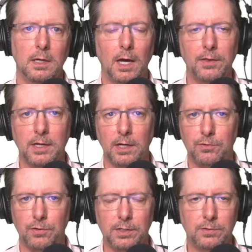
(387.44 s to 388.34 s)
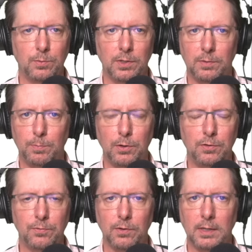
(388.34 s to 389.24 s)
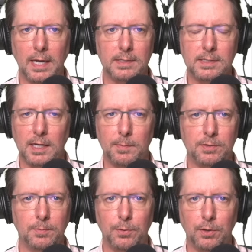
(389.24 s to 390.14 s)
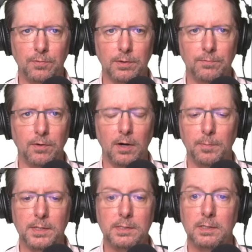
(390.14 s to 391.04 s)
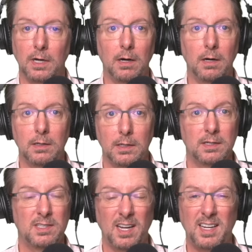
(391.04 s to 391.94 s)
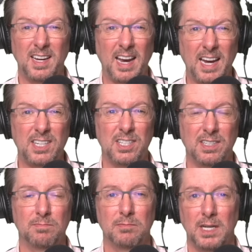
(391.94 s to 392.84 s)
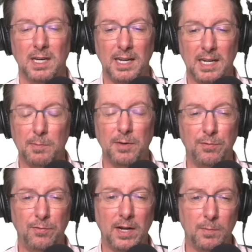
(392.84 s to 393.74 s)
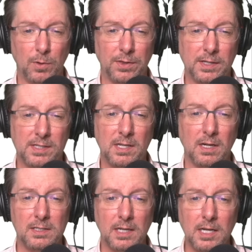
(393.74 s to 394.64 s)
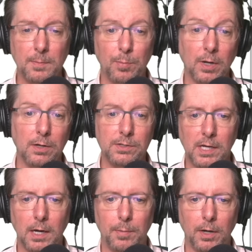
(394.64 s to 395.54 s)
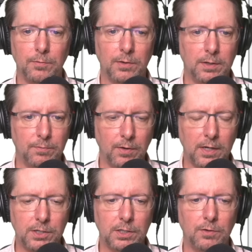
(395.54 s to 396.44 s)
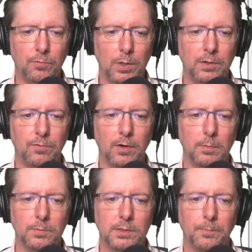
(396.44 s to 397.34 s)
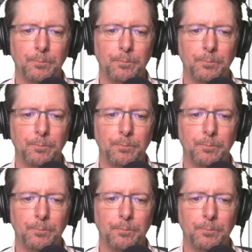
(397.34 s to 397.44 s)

other countries with beautiful landscapes and beautiful environments are taking action and getting a bit fed up with this. Sardinia blows up over invasion of wind farms.